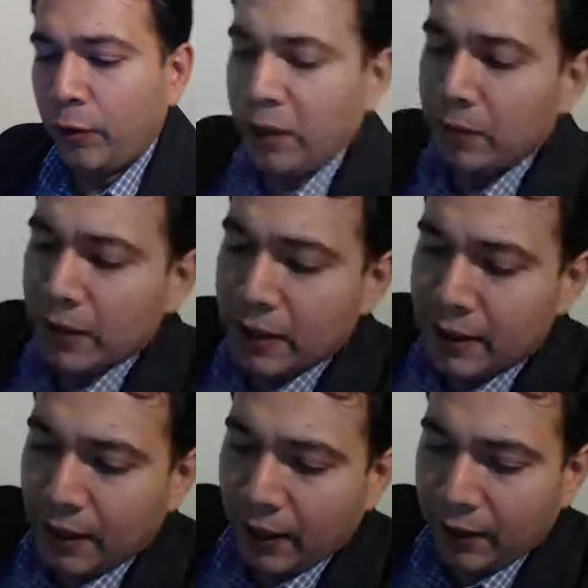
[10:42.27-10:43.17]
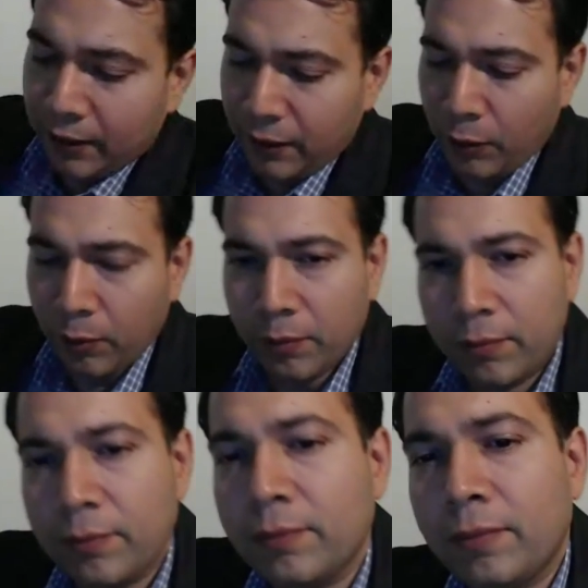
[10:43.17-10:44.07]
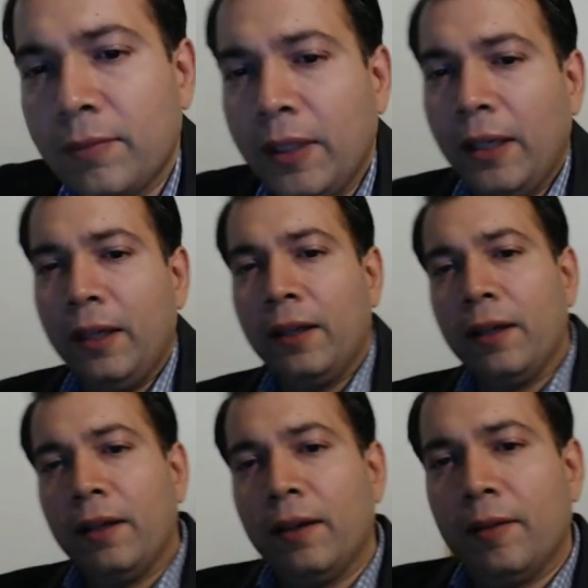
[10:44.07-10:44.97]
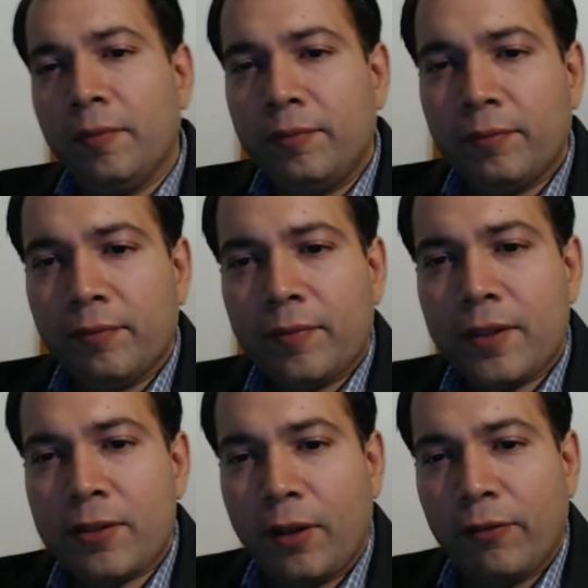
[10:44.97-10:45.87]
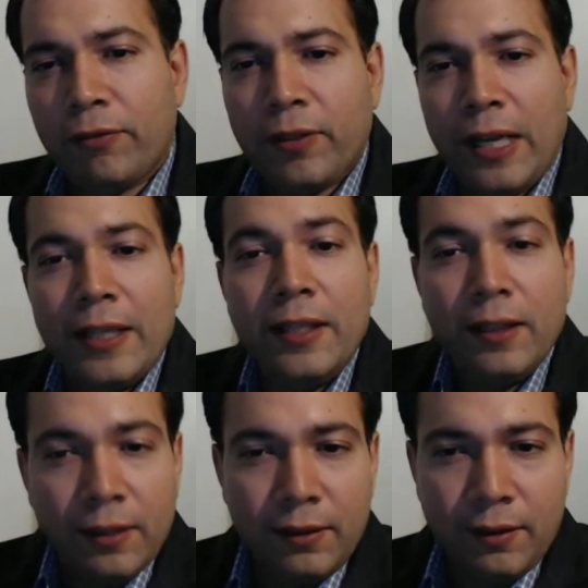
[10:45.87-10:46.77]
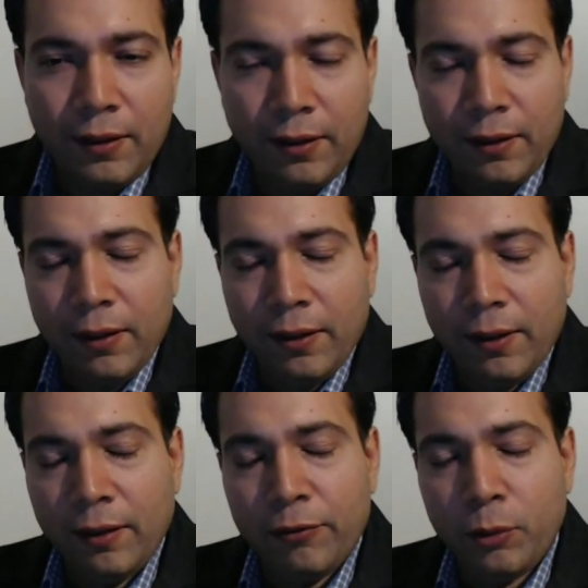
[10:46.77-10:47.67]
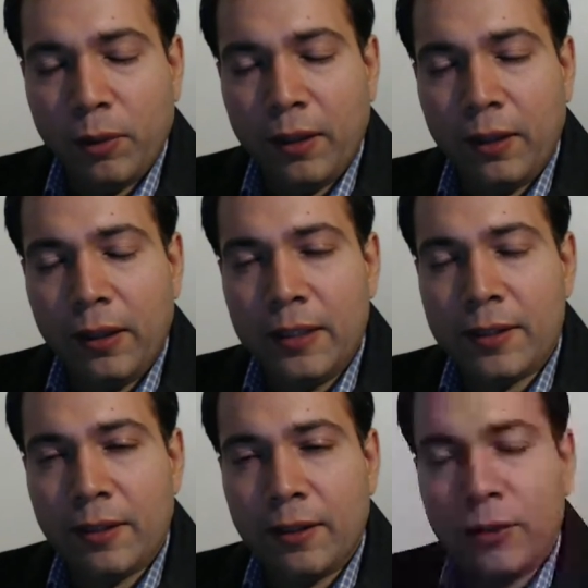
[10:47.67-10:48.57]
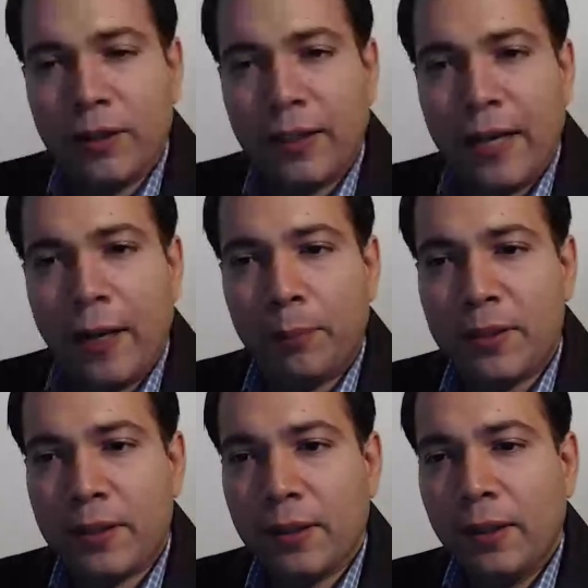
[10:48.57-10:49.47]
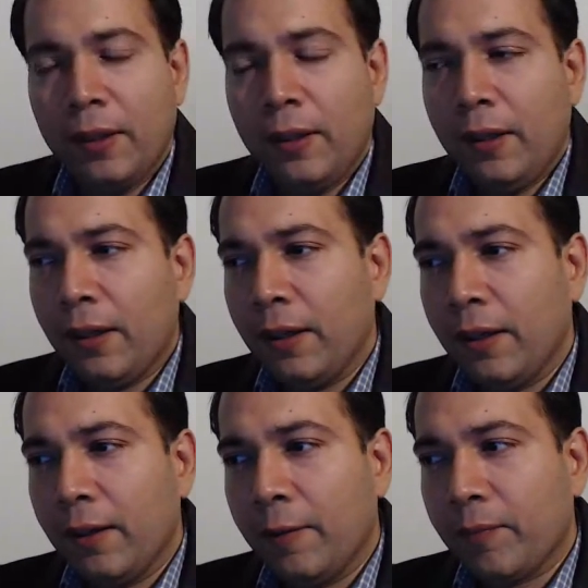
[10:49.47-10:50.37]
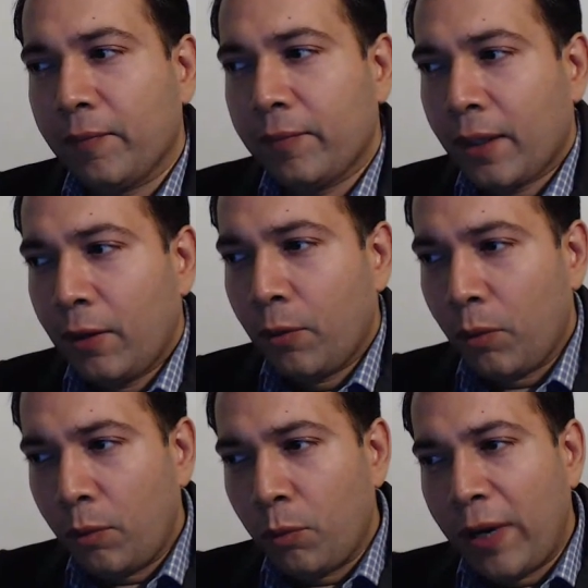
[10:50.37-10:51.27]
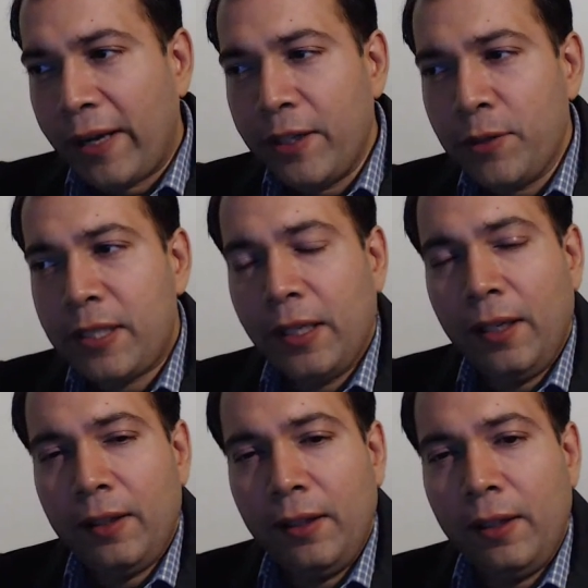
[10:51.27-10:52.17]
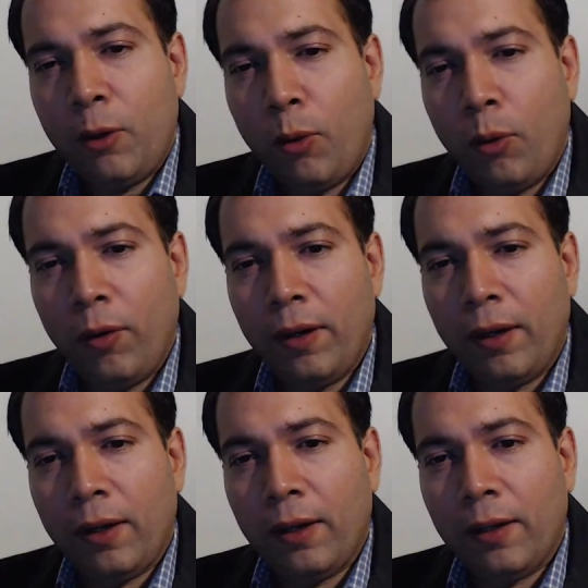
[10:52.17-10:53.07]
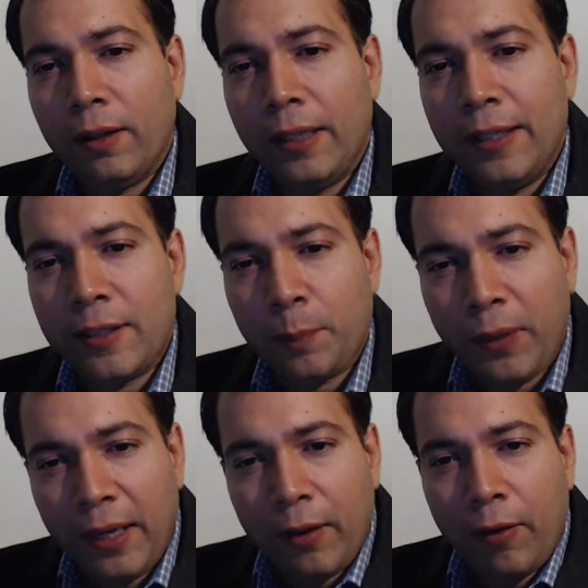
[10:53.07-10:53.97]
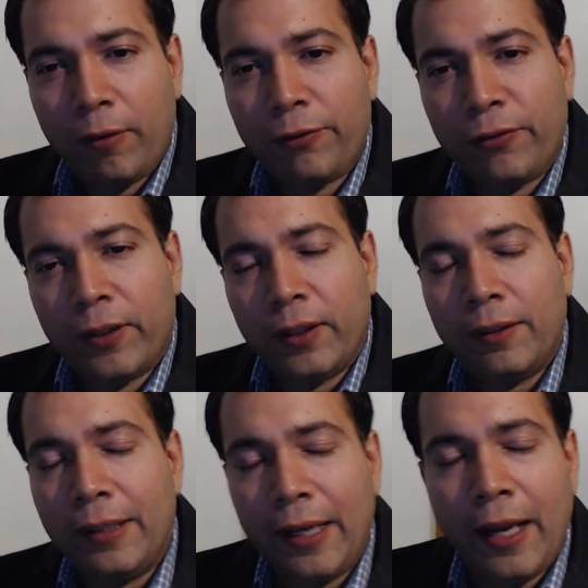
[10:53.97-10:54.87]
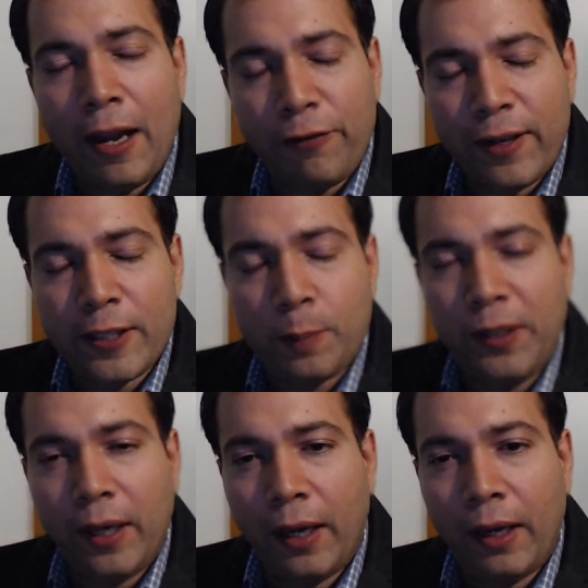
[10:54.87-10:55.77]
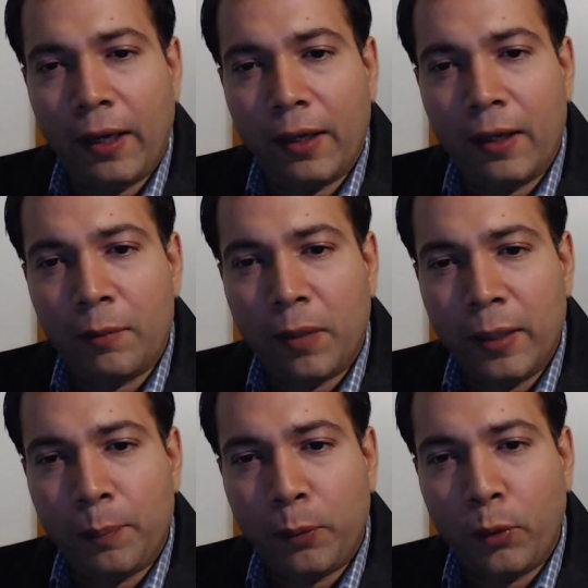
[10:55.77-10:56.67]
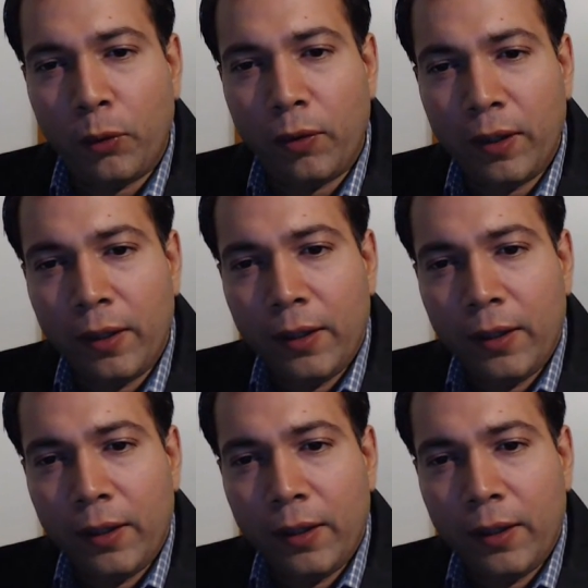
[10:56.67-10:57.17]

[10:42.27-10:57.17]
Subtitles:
agreement and the sort of hidden, if you will, insurgent camps, um, where do you see the whole interplay of the AFSPA in Manipur